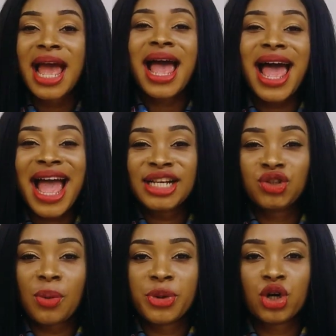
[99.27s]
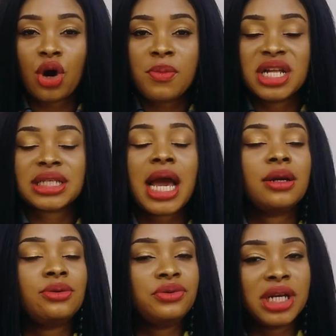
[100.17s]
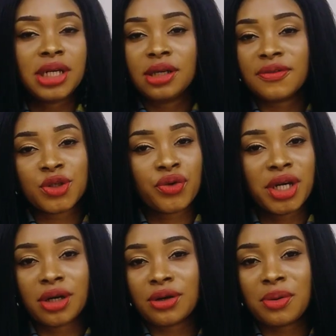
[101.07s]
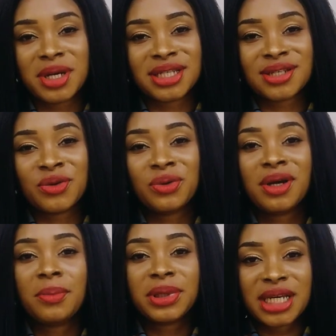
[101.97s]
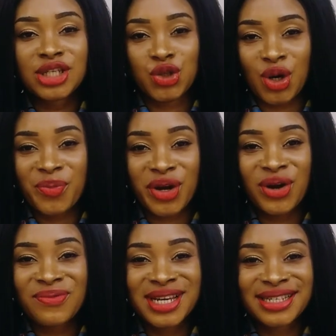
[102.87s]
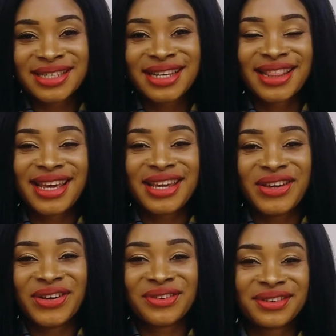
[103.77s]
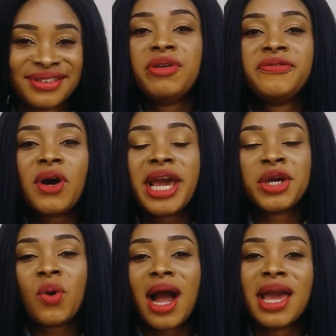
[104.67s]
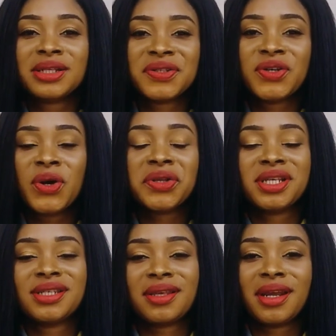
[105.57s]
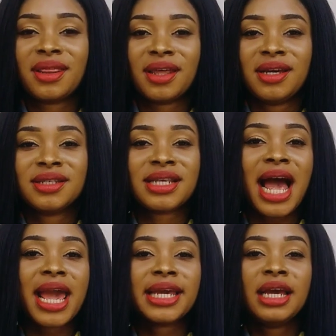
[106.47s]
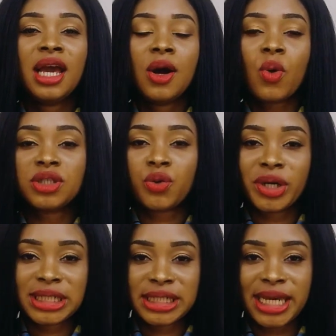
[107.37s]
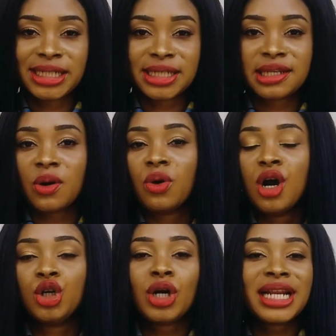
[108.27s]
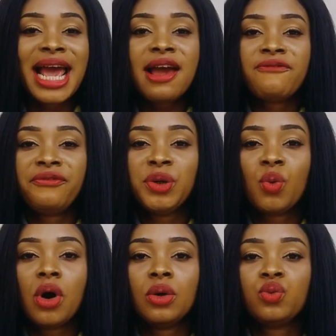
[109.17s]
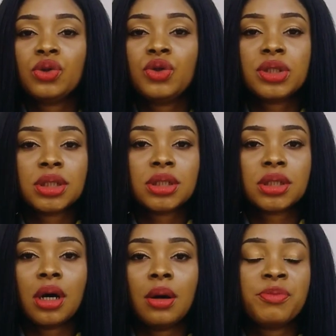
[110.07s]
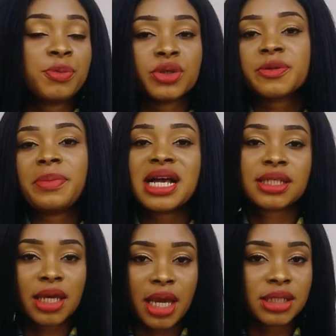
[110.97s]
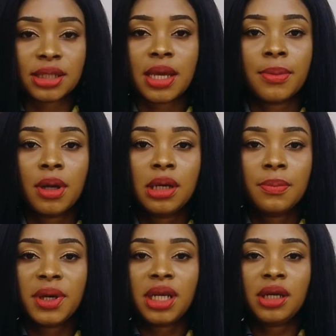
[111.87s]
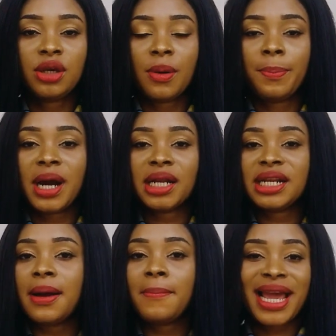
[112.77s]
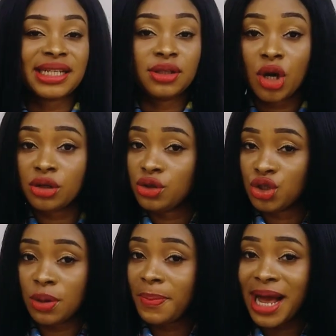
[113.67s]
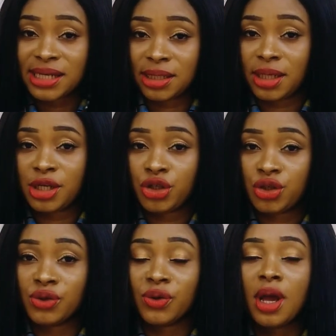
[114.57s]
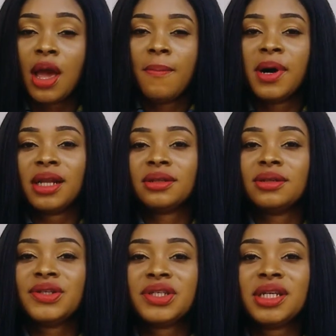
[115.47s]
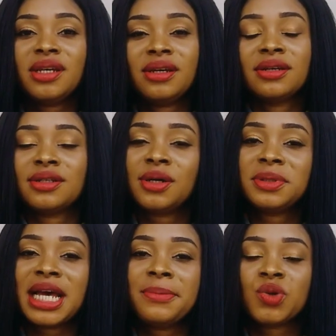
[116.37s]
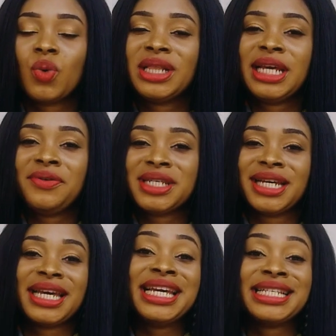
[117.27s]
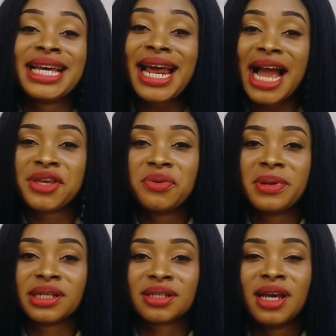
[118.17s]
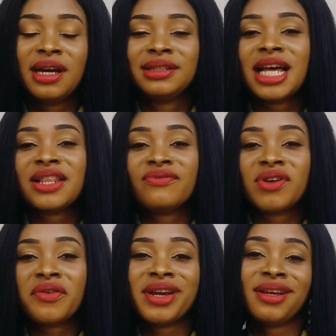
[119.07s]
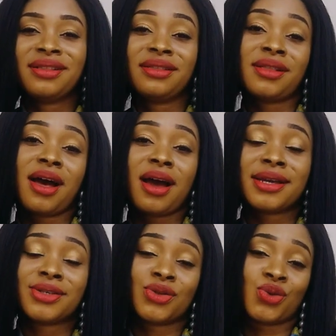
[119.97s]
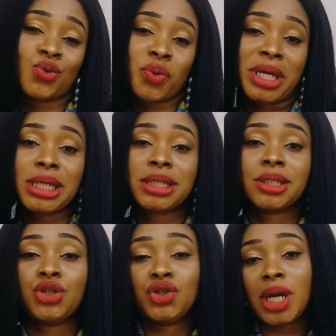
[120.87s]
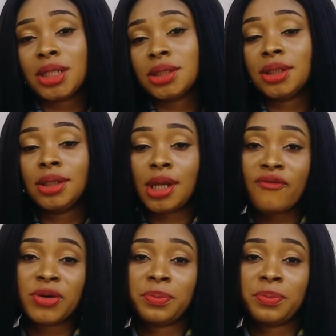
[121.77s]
and drop your comments. I really love to read your comments. So please drop your comments. Thank you. Before I go ahead to tell you these 3 things, I want to quickly say this now. Not everyone uses people's past against them. Meaning your partner might not use your past against you. But you see, sometimes when there is a heated argument, that very nice, sweet, gentle, loving